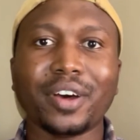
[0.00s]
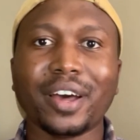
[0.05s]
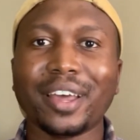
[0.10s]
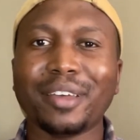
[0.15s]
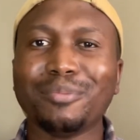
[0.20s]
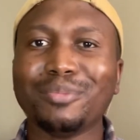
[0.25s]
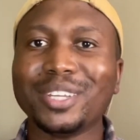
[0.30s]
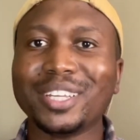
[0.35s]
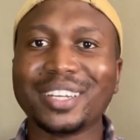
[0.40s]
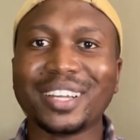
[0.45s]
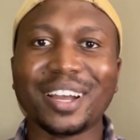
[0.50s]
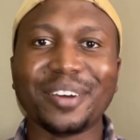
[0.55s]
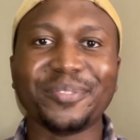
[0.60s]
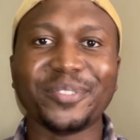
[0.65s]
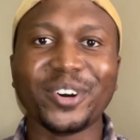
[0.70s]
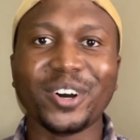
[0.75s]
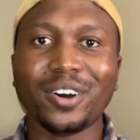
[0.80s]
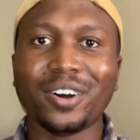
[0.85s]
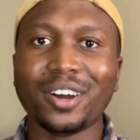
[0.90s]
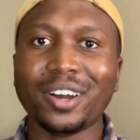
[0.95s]
I mean, come
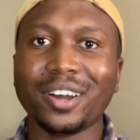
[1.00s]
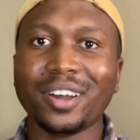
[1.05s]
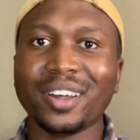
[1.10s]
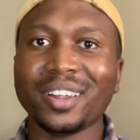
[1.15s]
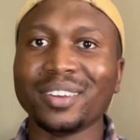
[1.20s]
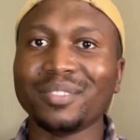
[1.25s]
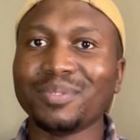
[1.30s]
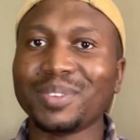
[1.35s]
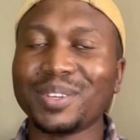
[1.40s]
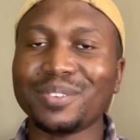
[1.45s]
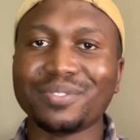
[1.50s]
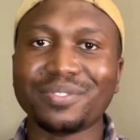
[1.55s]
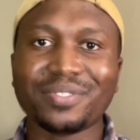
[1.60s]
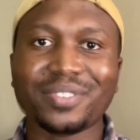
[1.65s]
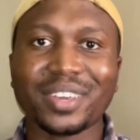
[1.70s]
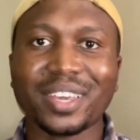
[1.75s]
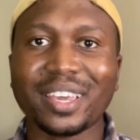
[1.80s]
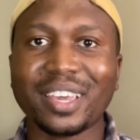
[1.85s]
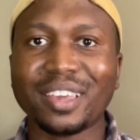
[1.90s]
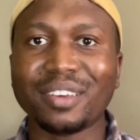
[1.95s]
on, be
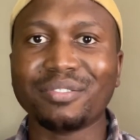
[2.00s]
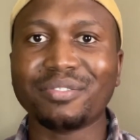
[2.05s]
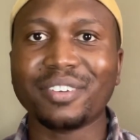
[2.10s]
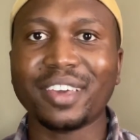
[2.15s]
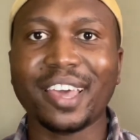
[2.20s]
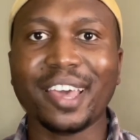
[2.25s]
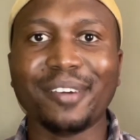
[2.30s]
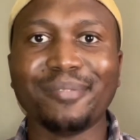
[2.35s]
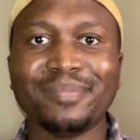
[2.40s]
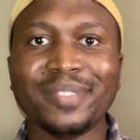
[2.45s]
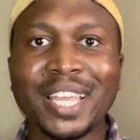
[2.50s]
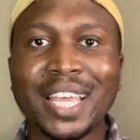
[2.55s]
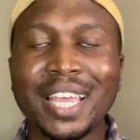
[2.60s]
fair, fam.